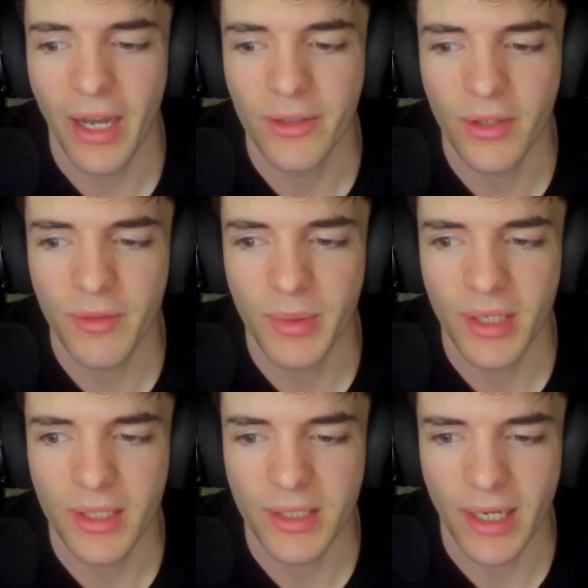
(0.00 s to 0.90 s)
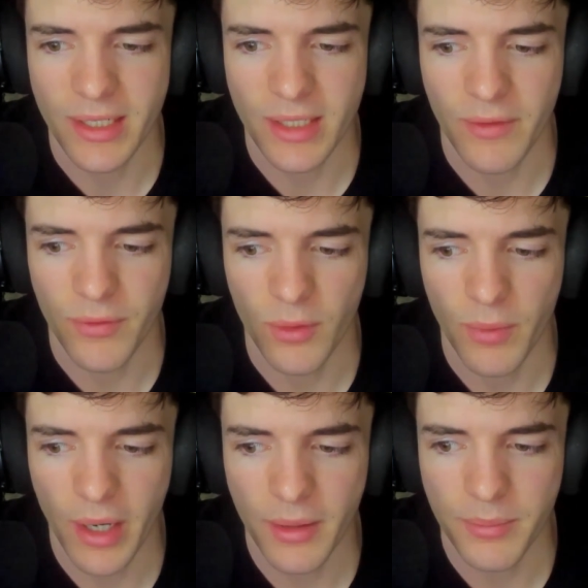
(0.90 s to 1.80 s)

I know they've been in a testnet for a while,